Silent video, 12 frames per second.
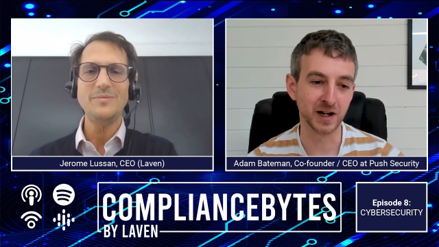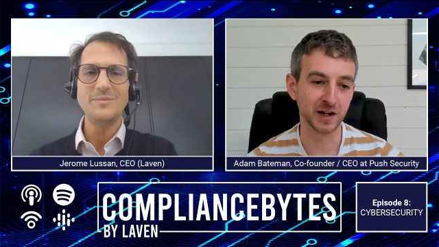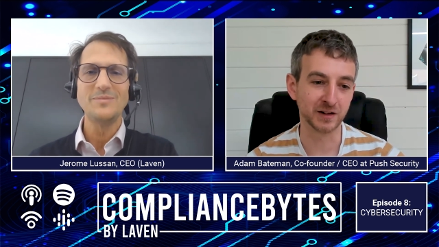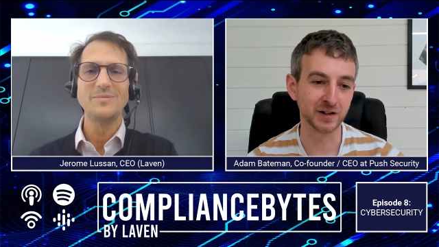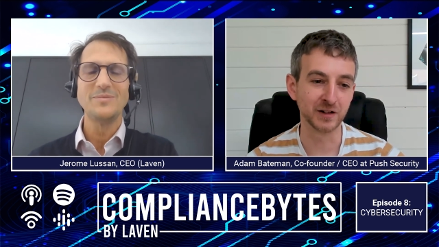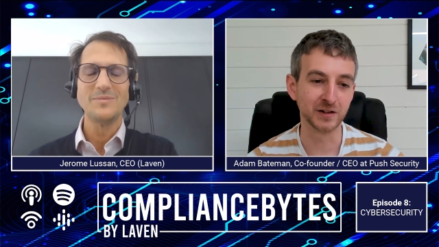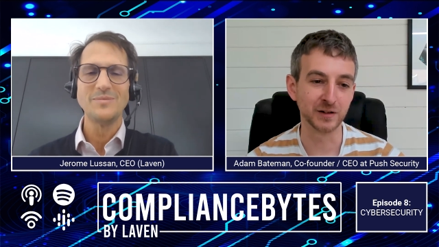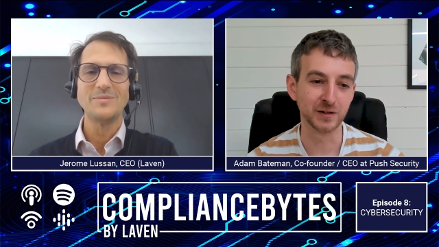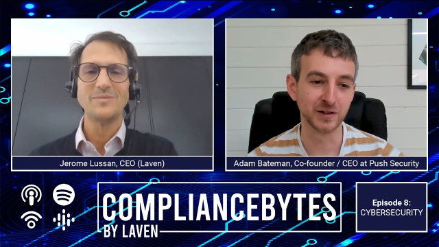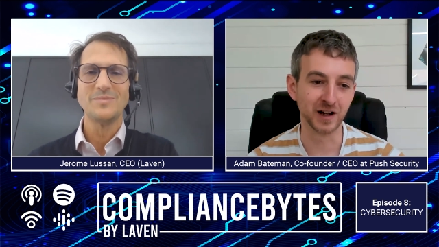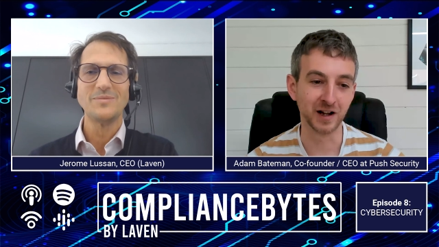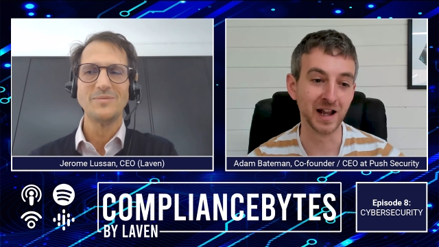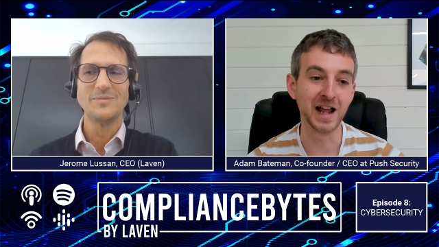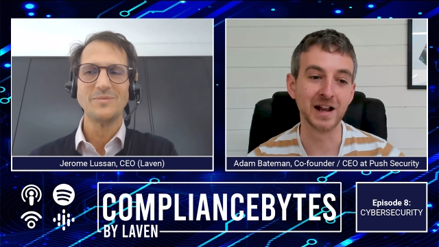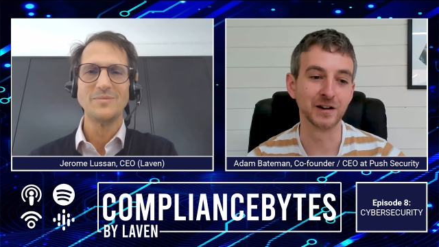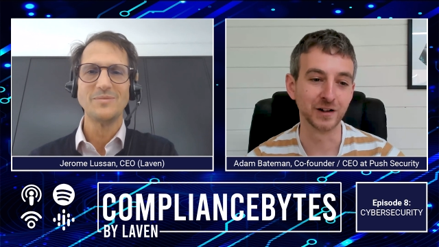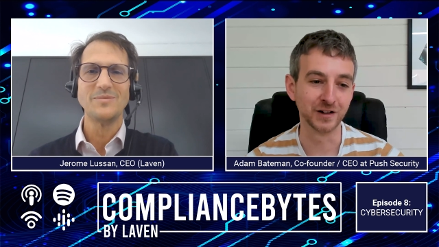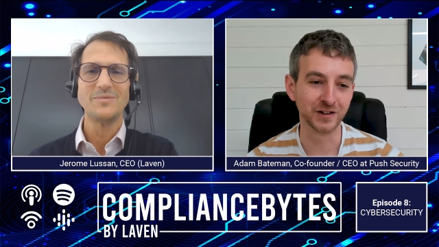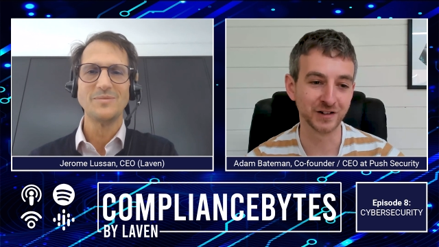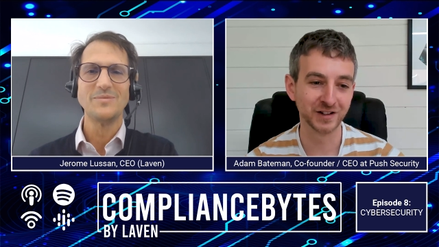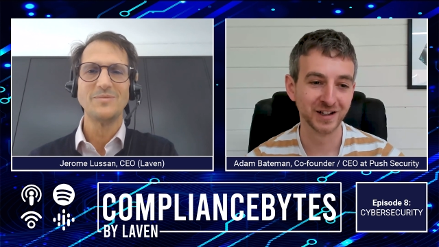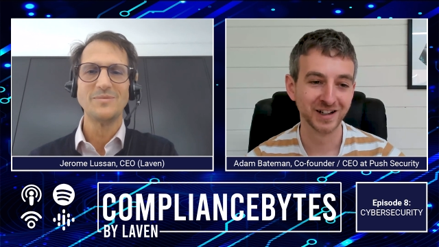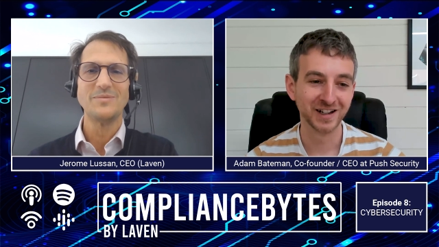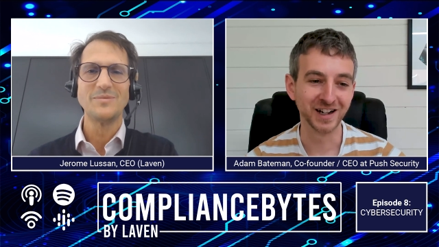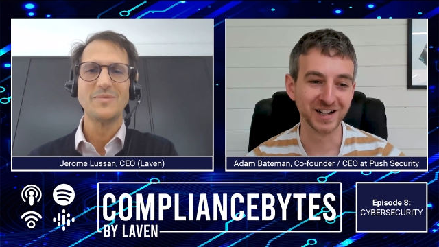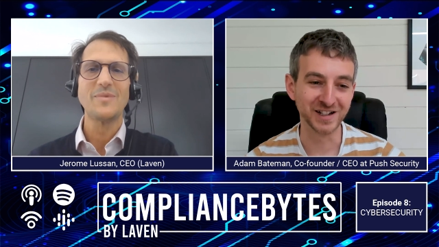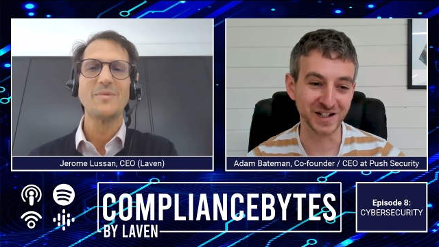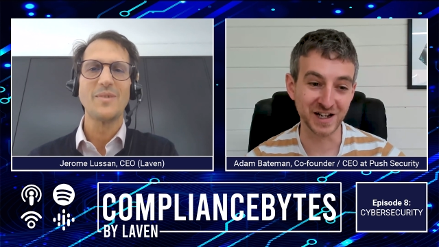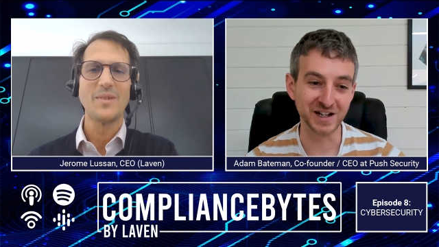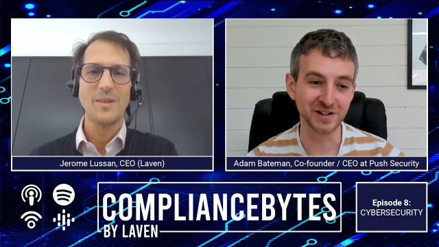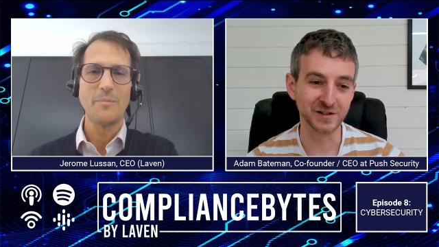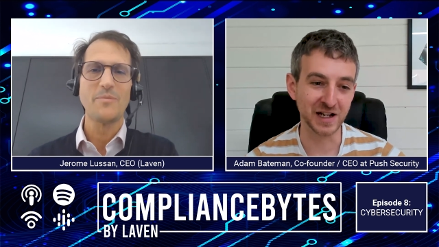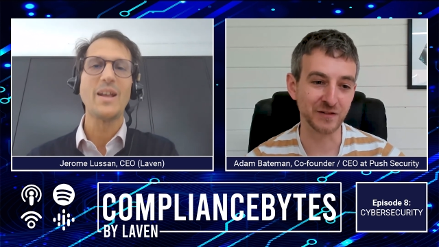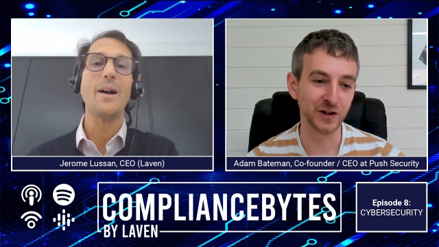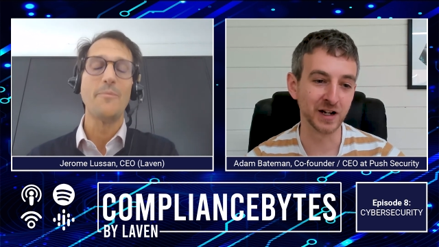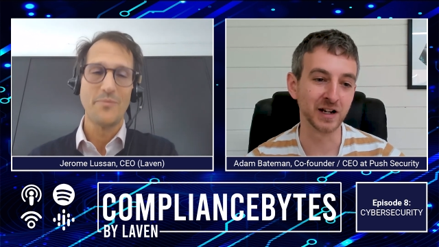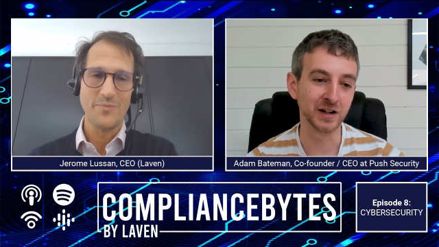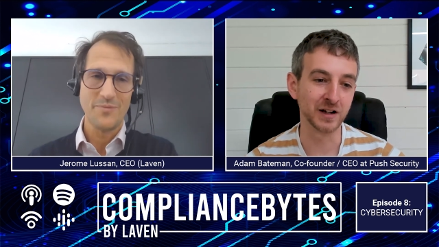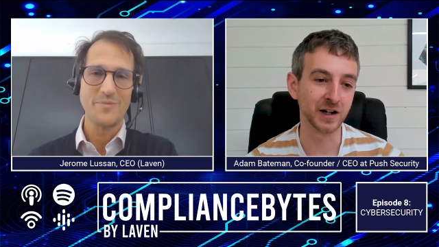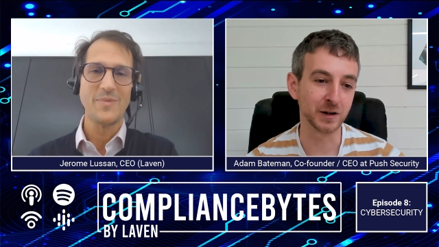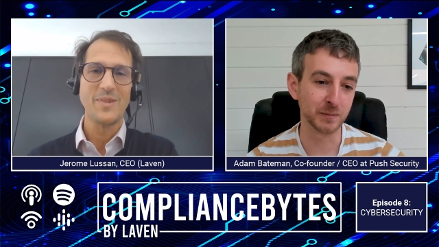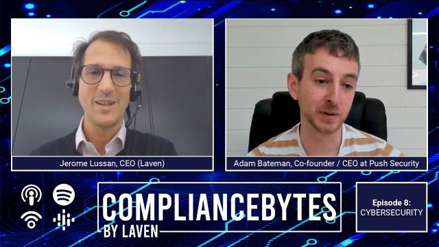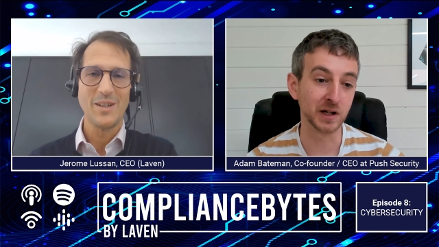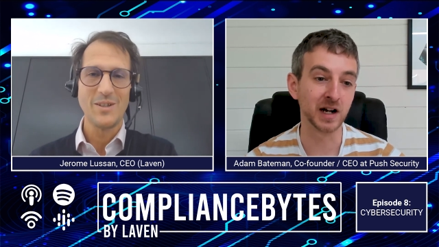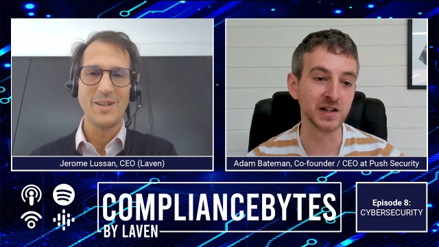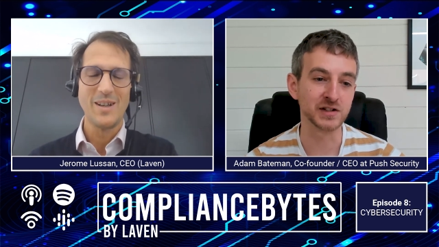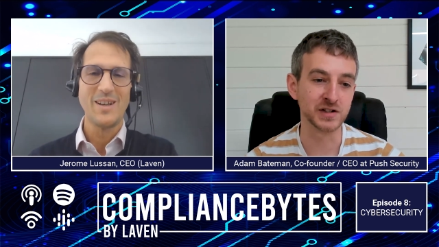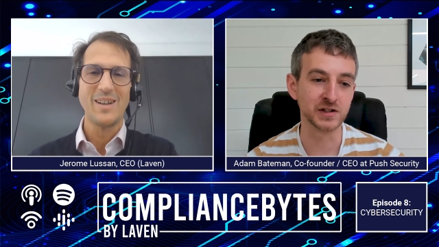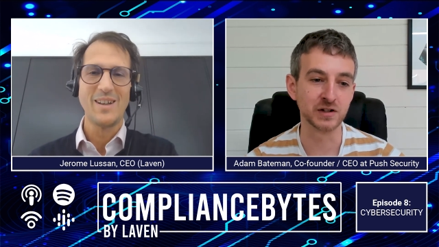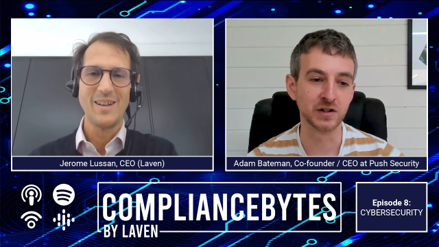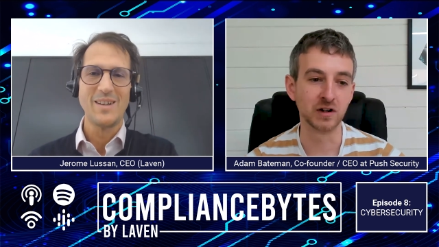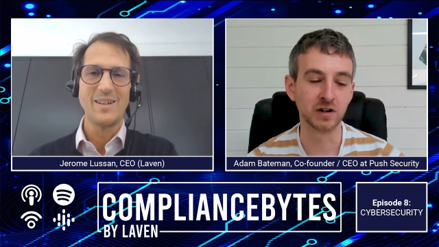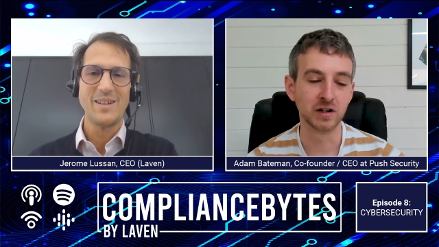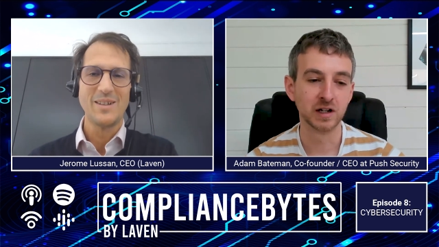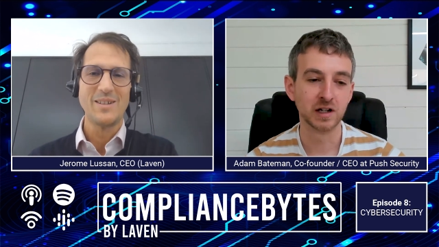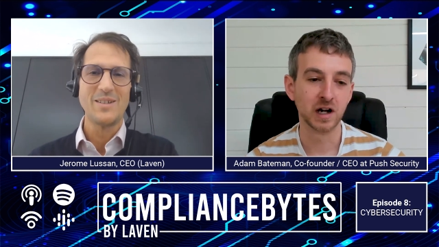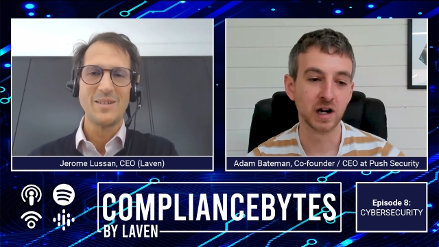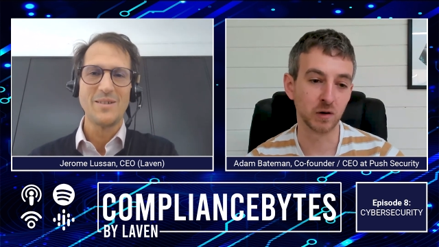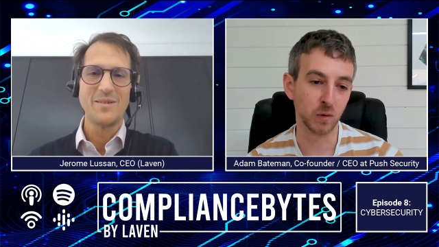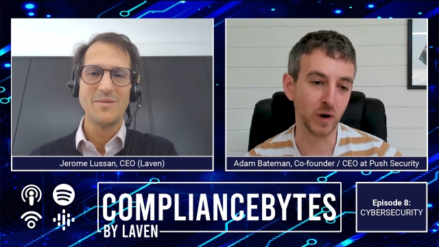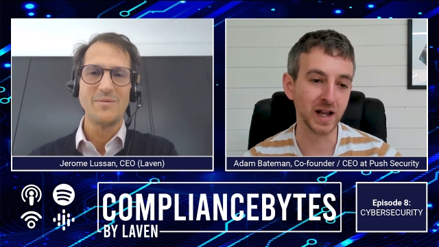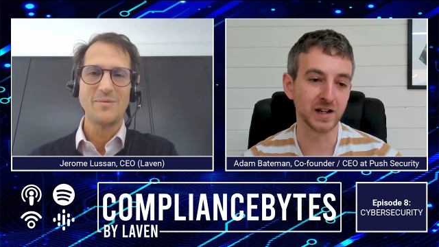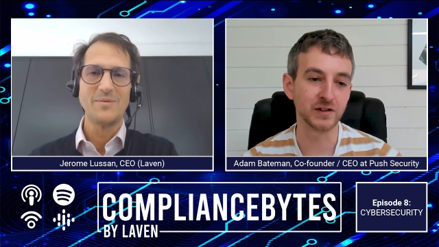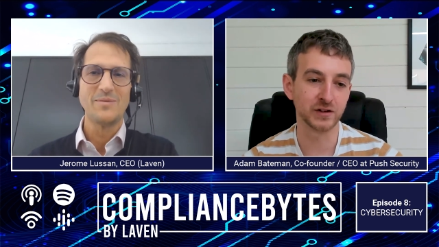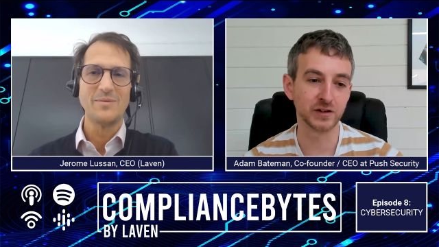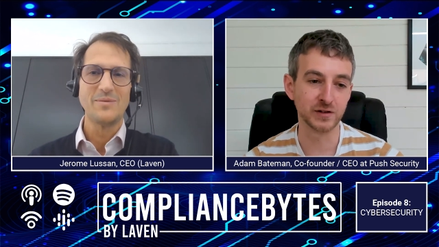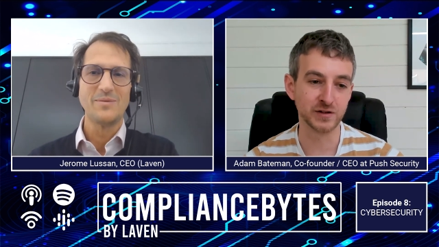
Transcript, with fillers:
Speaker 1: hacked into is uh, endless. It, does, it definitely yeah. uh, compliance does not equate to